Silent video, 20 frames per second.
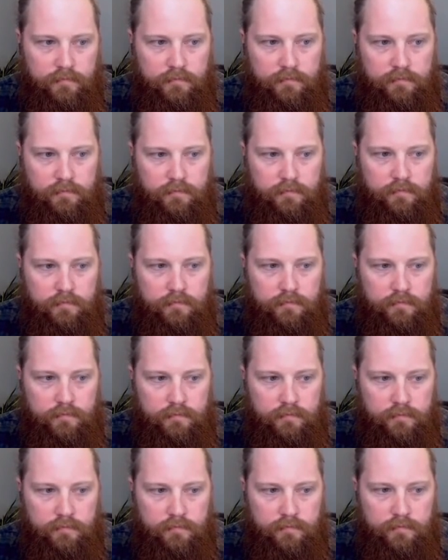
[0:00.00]

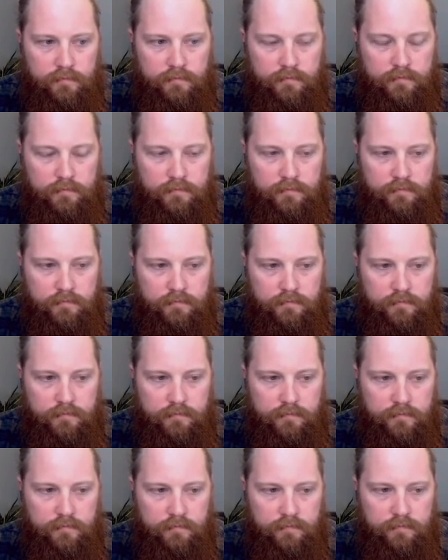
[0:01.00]

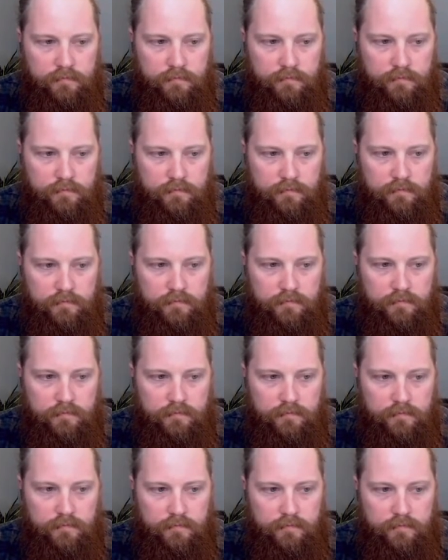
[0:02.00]

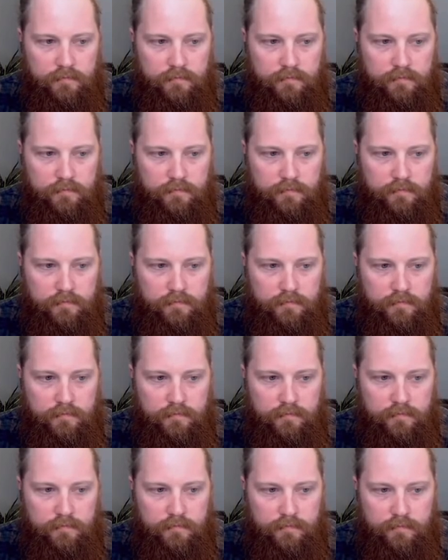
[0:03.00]

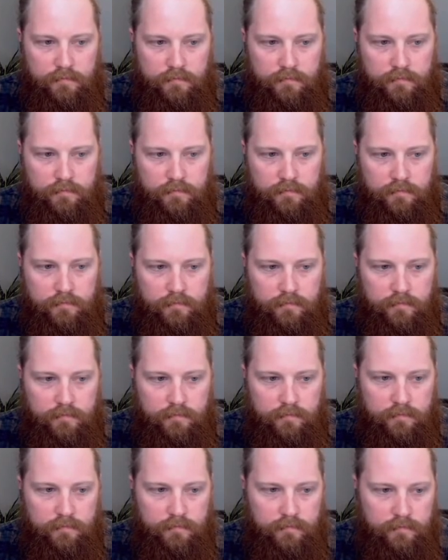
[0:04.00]

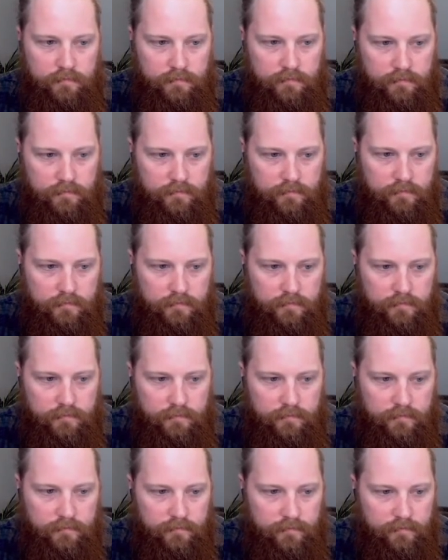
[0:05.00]

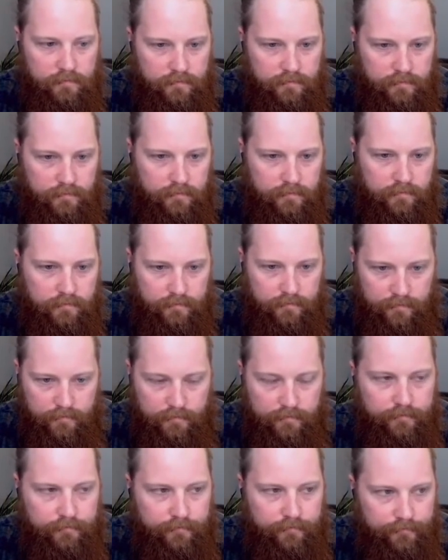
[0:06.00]

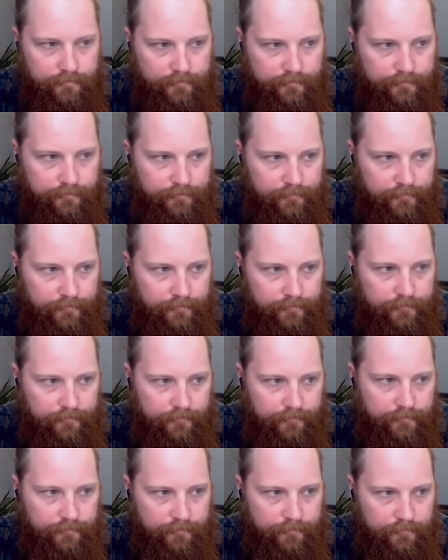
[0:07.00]
The person shown says nothing.